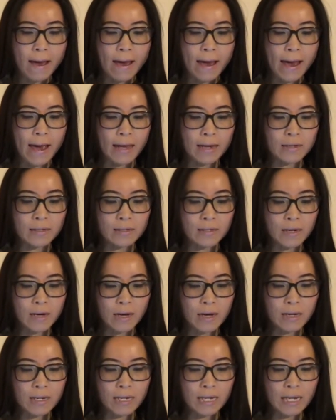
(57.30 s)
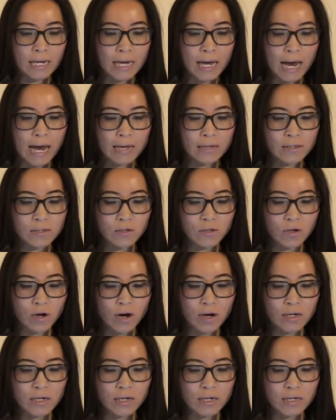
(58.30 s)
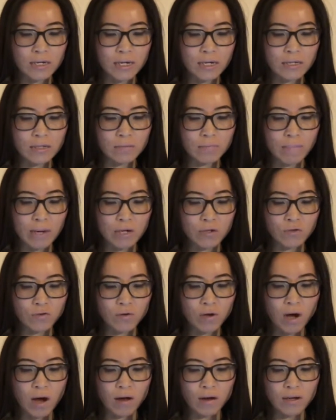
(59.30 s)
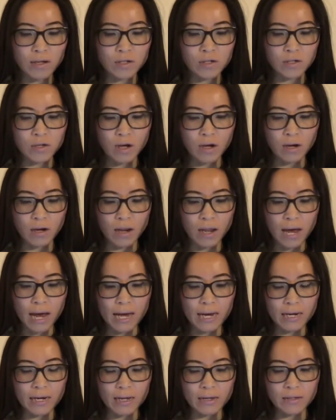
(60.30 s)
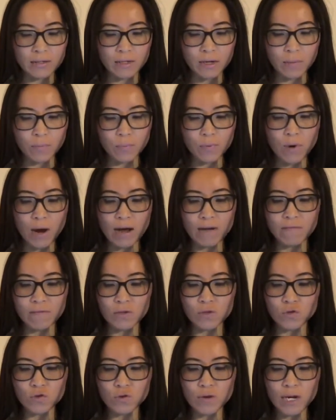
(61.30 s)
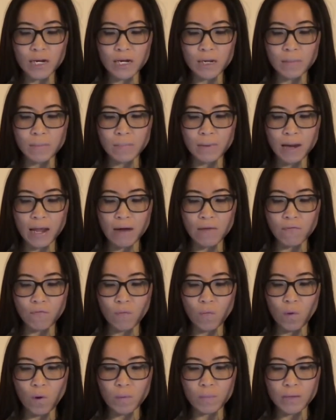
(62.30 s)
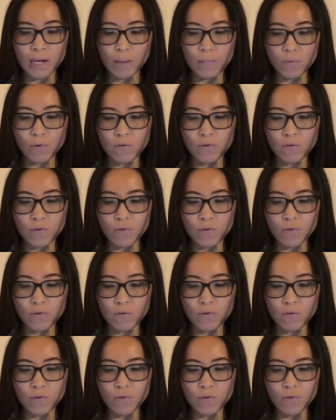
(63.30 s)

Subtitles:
And he has started his MetroCollegeOnline as a private training platform that